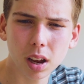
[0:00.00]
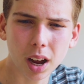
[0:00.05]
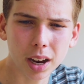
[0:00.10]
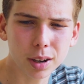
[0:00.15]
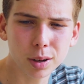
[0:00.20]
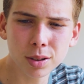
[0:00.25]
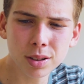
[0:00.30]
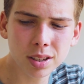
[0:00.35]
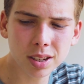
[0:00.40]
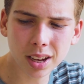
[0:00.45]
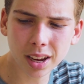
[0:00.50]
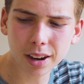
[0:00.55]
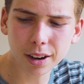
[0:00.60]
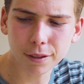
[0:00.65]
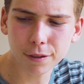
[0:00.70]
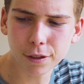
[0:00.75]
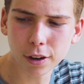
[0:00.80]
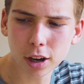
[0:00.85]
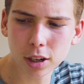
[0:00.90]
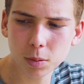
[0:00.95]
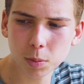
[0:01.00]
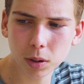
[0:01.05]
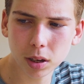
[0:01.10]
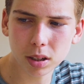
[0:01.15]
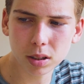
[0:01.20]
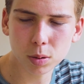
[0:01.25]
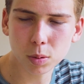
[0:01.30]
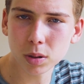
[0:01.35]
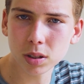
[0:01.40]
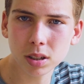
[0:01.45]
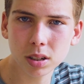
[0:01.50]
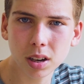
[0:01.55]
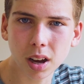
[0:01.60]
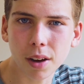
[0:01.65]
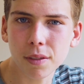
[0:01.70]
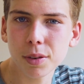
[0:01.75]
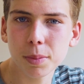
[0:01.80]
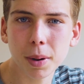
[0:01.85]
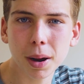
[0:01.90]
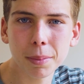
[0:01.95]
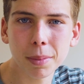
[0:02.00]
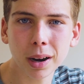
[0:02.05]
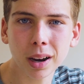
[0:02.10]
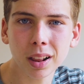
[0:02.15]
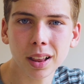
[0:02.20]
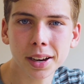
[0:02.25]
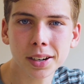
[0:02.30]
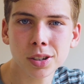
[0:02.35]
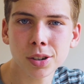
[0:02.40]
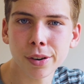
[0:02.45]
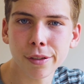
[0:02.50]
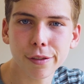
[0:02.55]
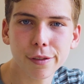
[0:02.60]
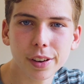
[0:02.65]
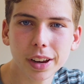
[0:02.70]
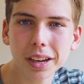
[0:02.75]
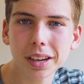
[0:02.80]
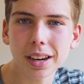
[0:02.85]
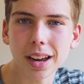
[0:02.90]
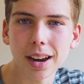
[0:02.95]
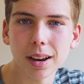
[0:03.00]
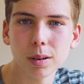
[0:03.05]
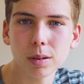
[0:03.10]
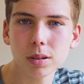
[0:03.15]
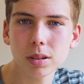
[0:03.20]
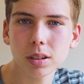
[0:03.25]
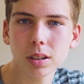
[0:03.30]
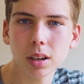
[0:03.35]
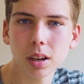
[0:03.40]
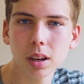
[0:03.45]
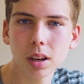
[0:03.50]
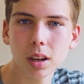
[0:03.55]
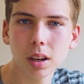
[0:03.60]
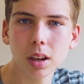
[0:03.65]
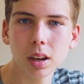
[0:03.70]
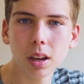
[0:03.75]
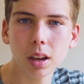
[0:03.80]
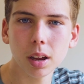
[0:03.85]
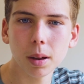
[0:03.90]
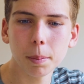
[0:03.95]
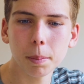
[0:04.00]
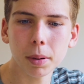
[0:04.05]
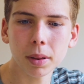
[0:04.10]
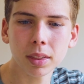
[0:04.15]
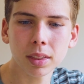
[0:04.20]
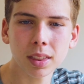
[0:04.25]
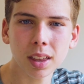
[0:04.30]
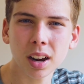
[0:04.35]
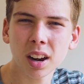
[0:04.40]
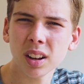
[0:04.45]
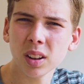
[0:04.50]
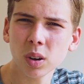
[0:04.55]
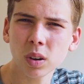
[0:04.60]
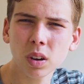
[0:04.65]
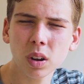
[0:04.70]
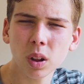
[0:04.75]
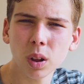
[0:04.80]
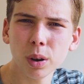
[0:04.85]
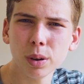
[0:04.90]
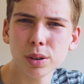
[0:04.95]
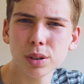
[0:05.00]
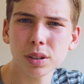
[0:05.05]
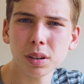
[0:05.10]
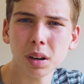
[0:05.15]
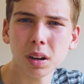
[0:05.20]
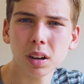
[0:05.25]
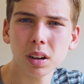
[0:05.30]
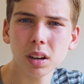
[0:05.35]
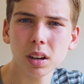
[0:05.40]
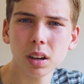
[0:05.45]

I couldn't see it at first because it was covered by my collection of fingernails. But then I looked closer.